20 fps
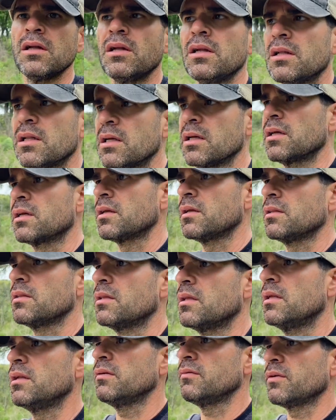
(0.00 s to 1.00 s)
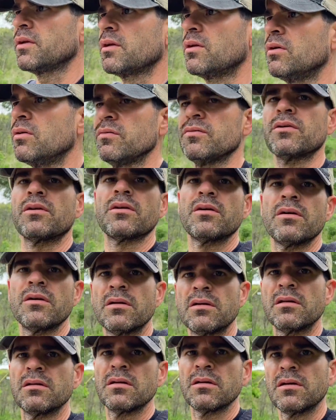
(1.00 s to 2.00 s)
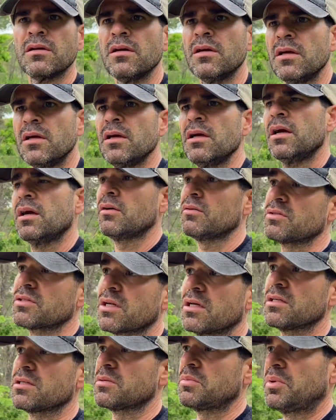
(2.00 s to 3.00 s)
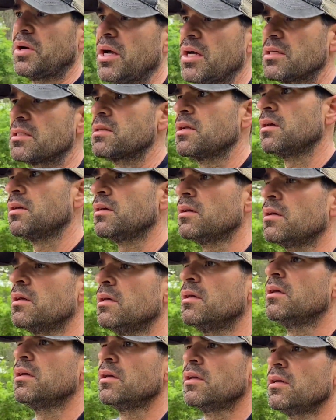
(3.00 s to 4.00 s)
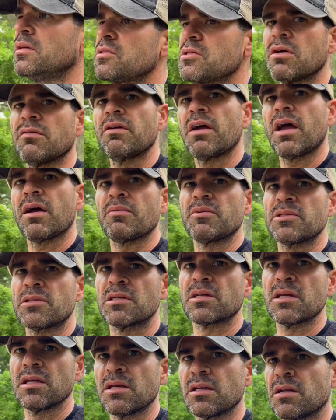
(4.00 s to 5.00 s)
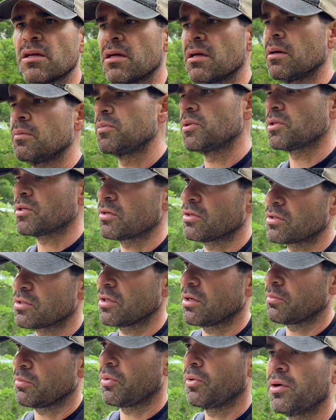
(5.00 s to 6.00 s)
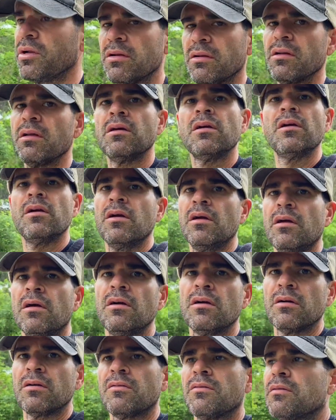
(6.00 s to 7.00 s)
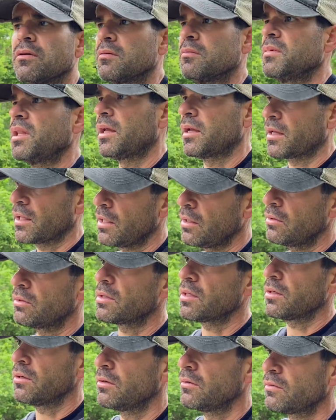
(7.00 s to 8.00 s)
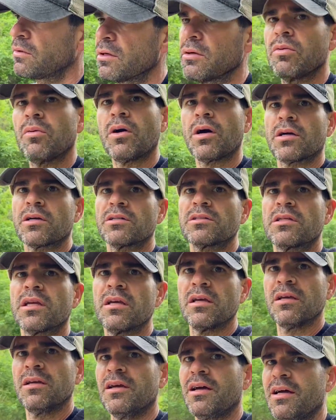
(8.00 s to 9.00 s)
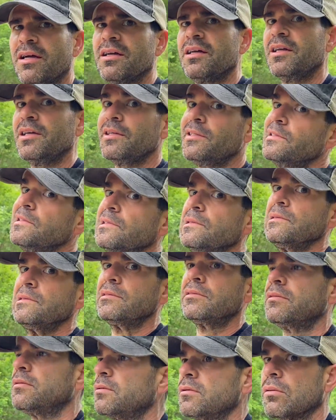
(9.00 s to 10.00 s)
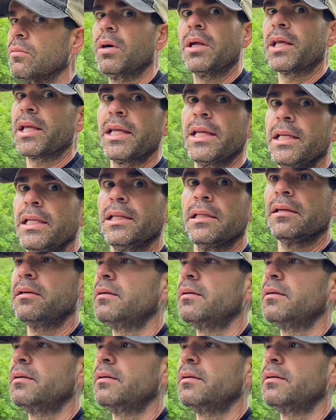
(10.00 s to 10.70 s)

Like, they didn't even get over. I was kind of surprised. So if it happens again, I'm just gonna start pointing. We're gonna be like, hello, get over, walkers. Don't wanna get hit.